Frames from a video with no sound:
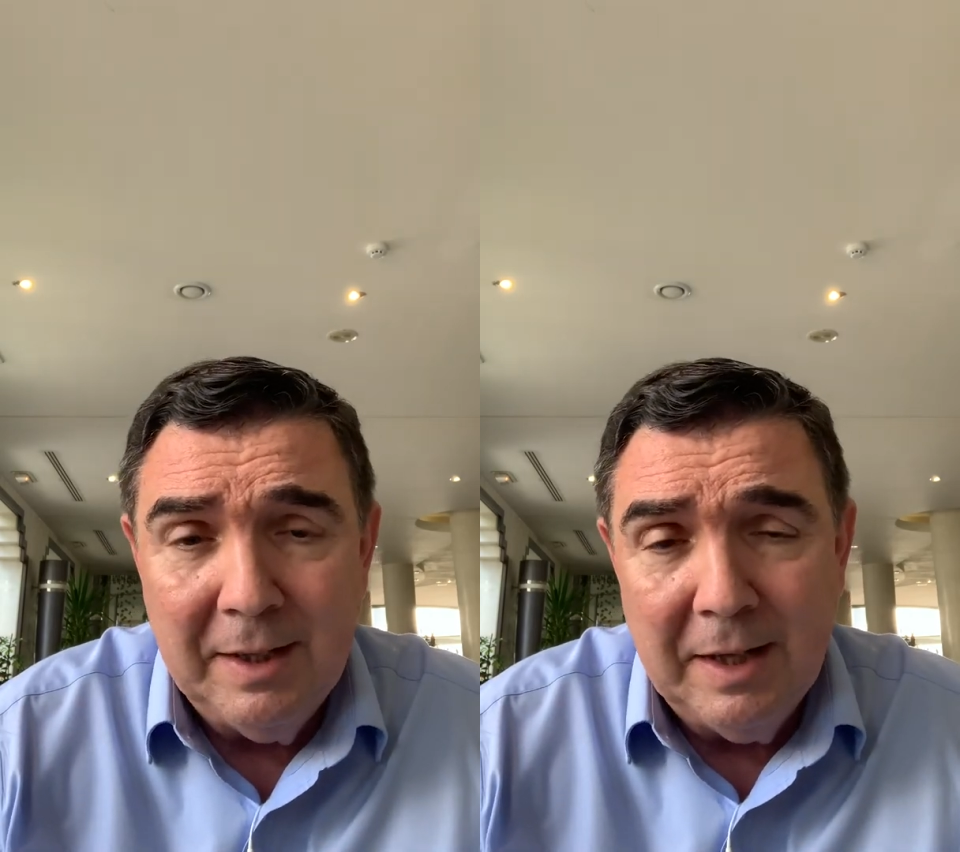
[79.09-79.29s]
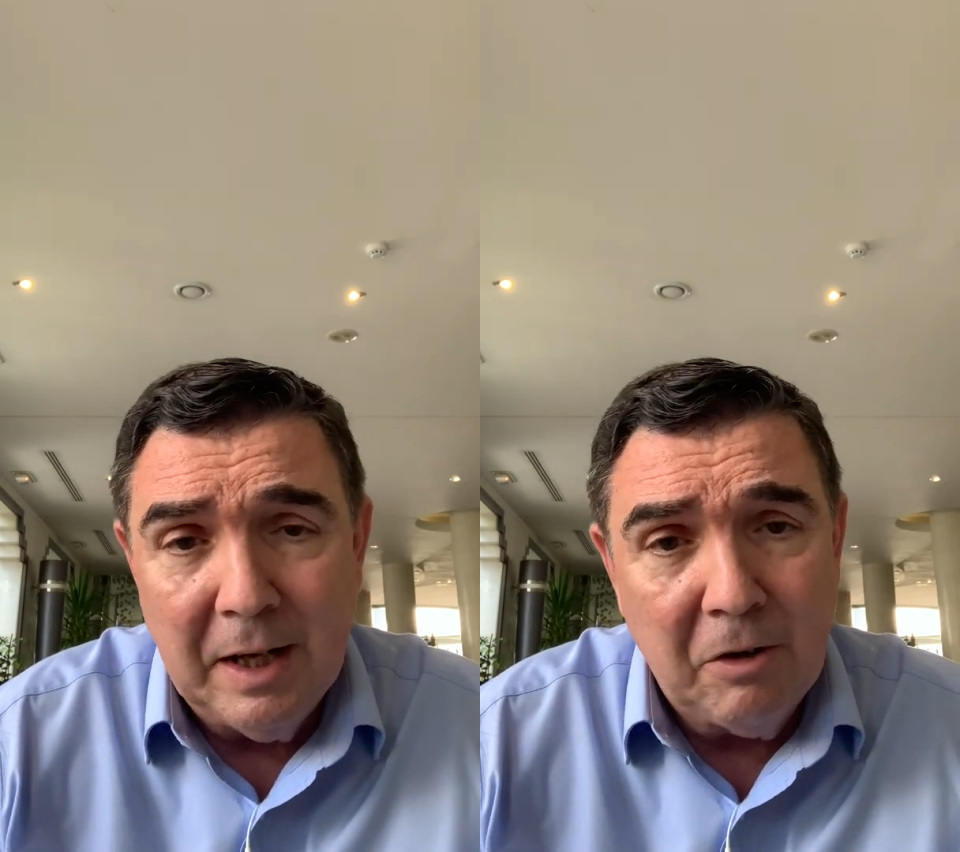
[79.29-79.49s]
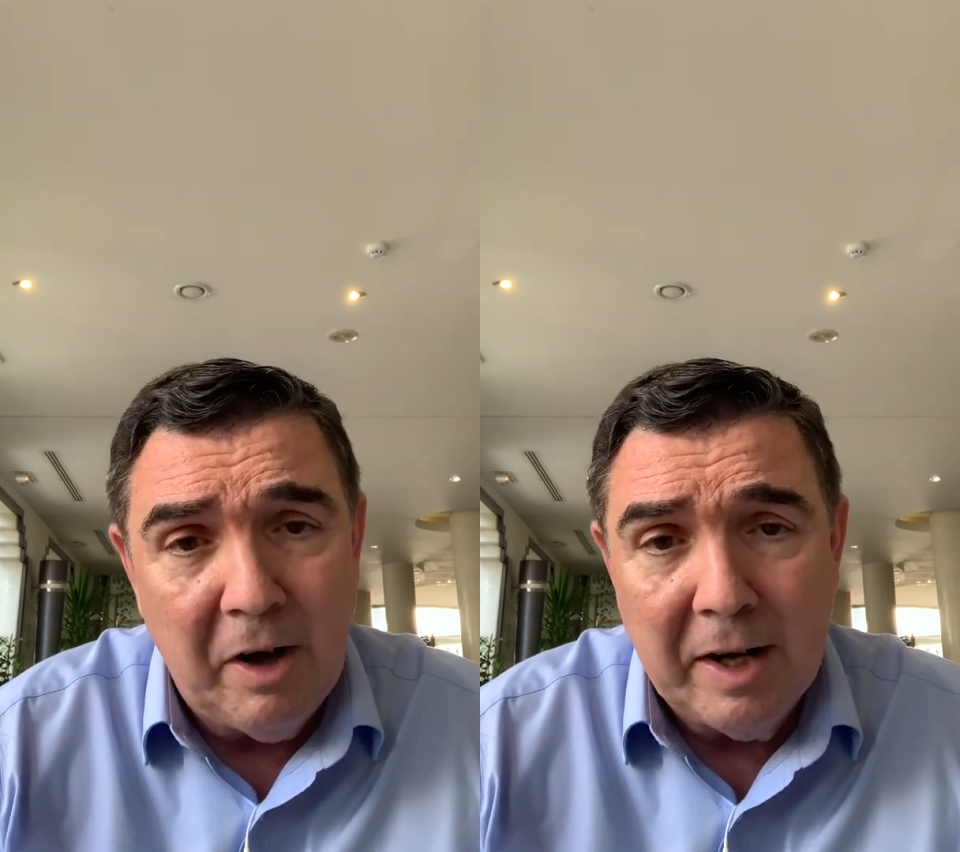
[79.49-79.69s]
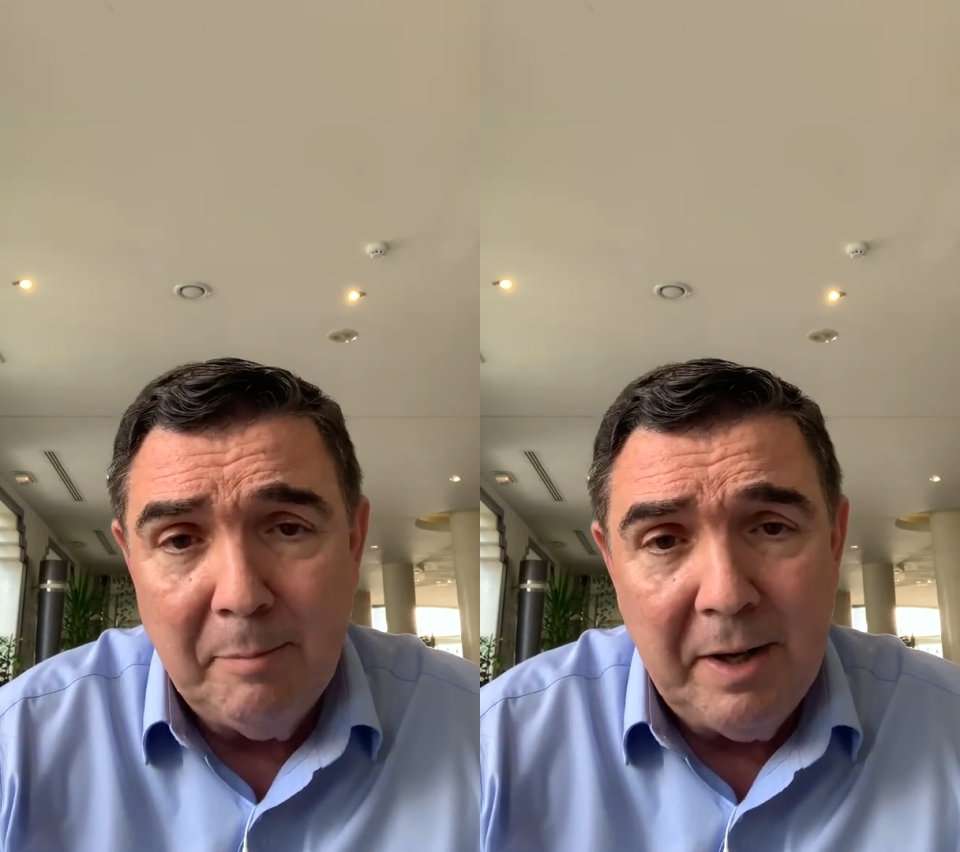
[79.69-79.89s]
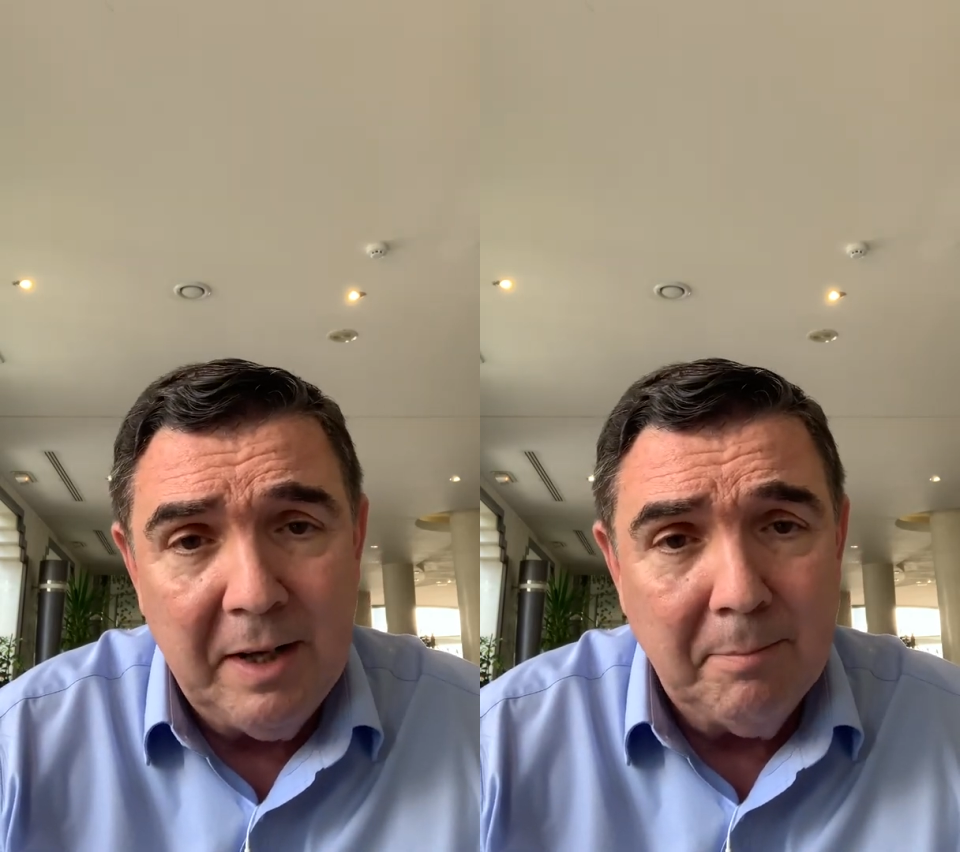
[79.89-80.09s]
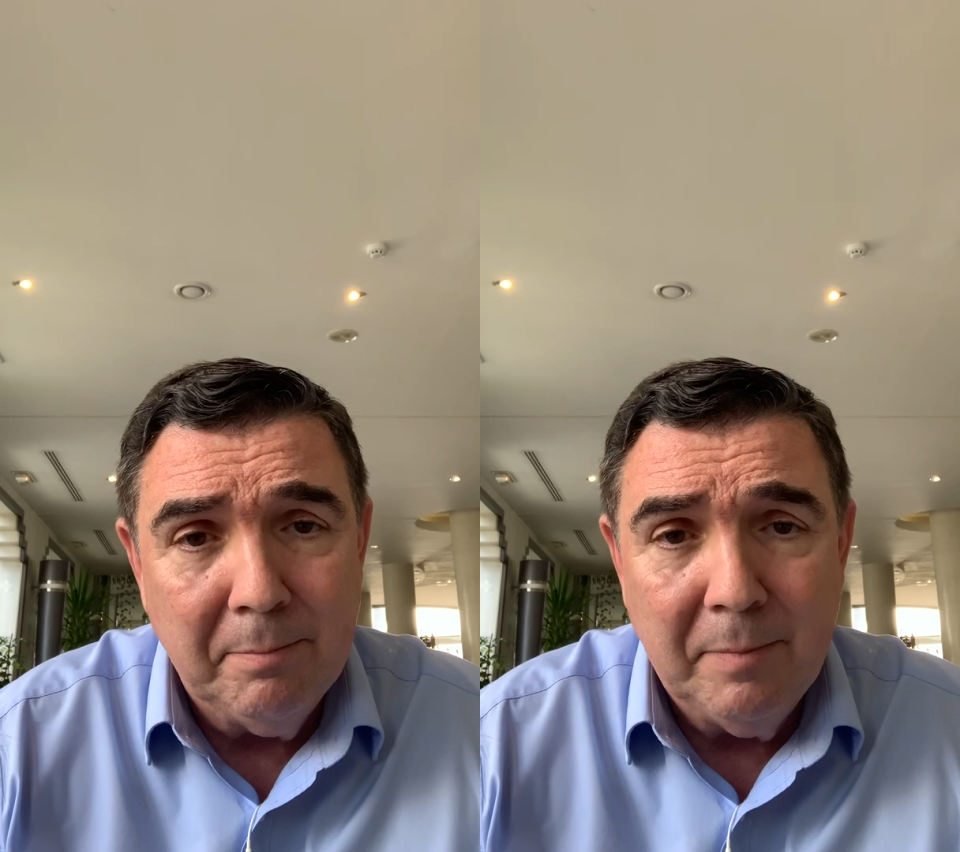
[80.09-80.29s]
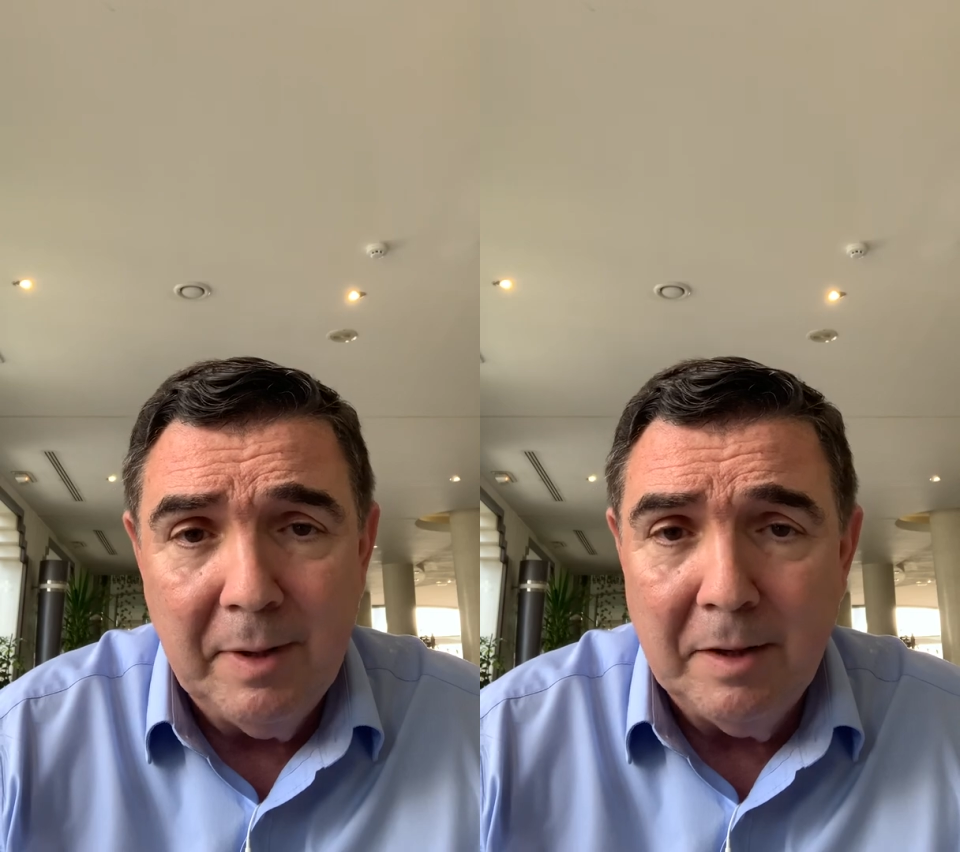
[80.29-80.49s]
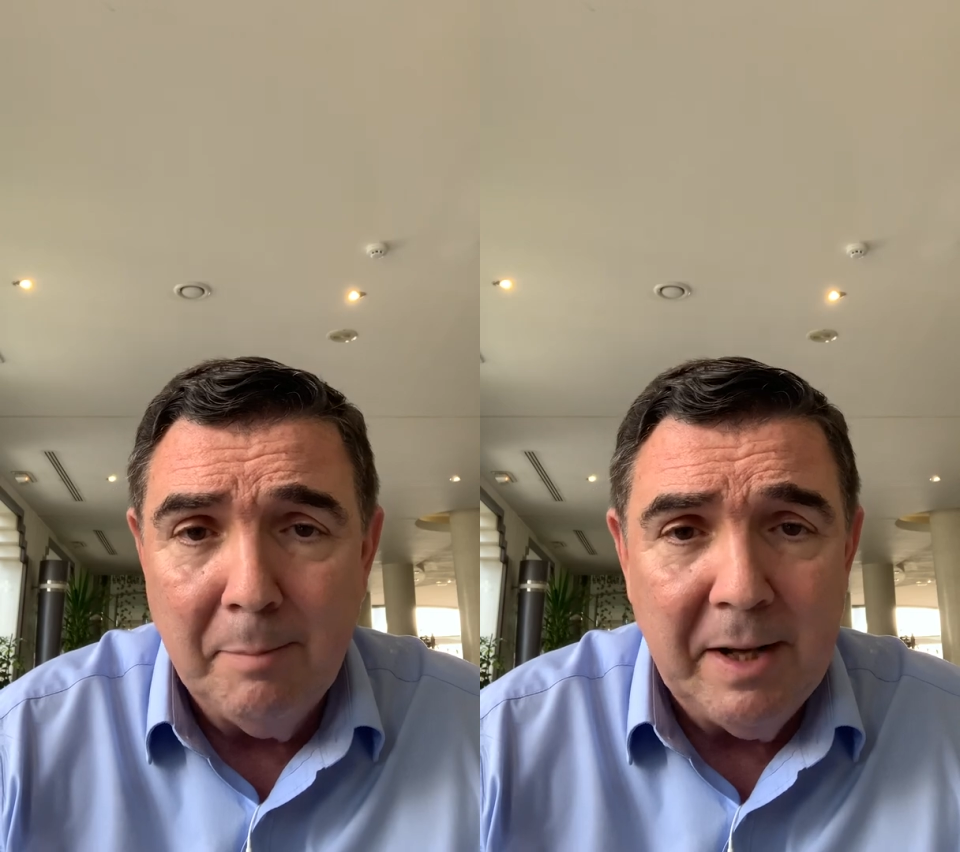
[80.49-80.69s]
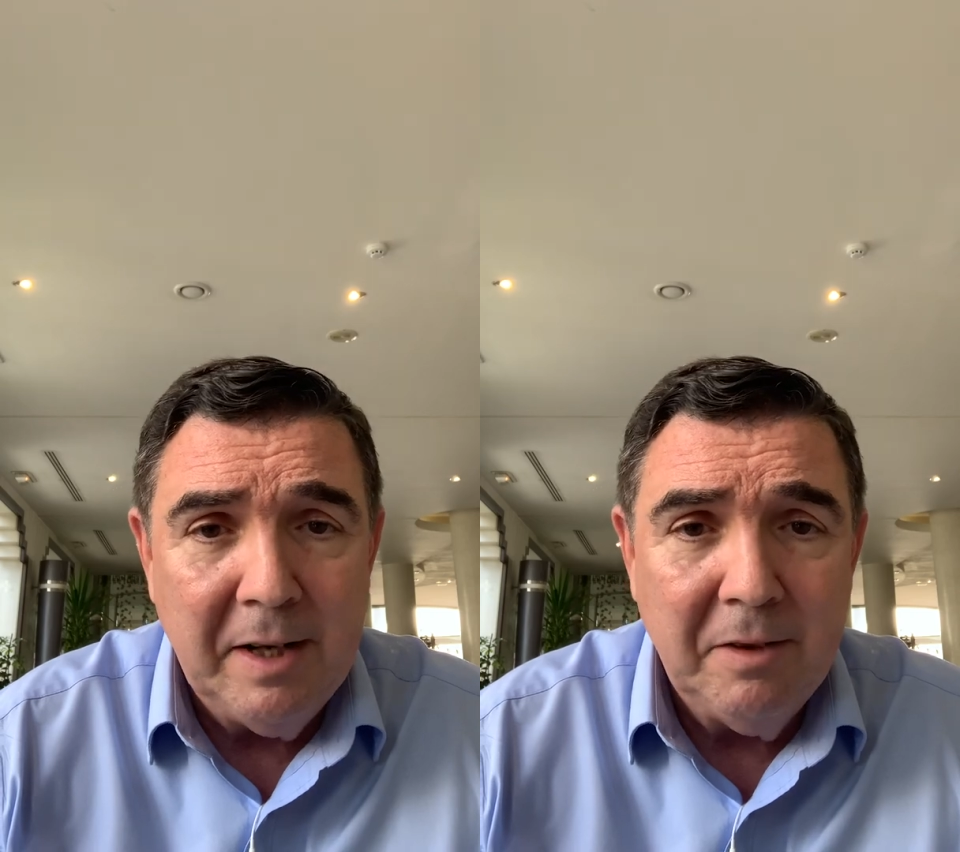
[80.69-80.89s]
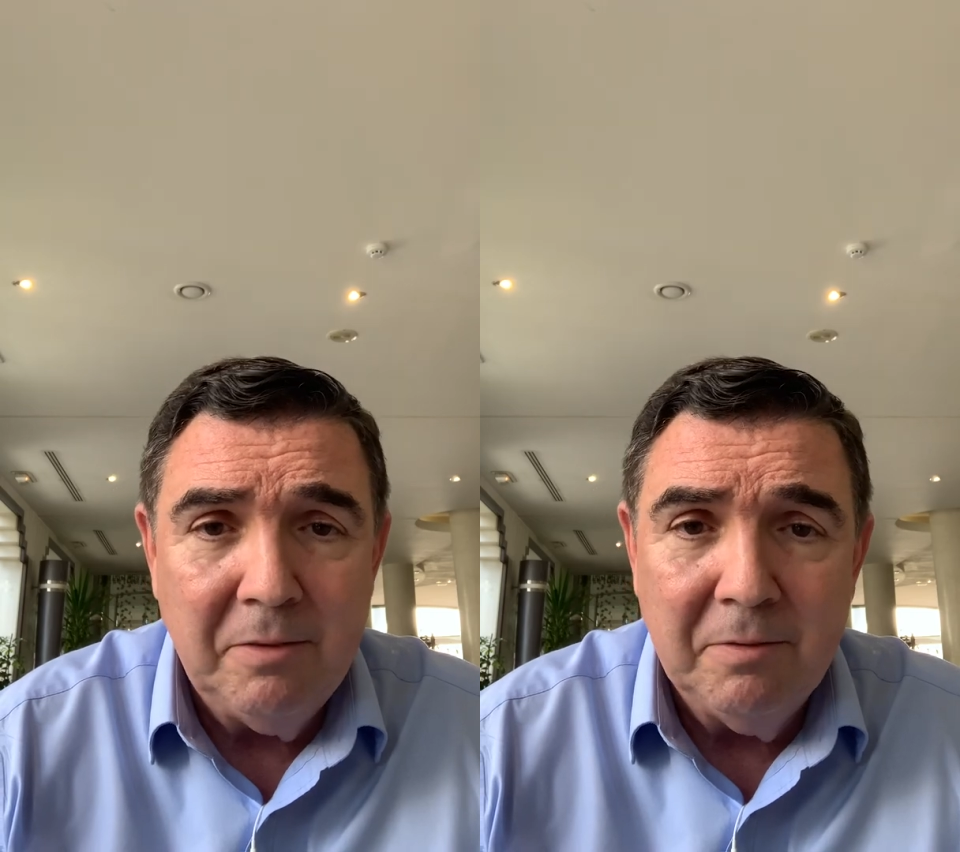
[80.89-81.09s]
economy and in the many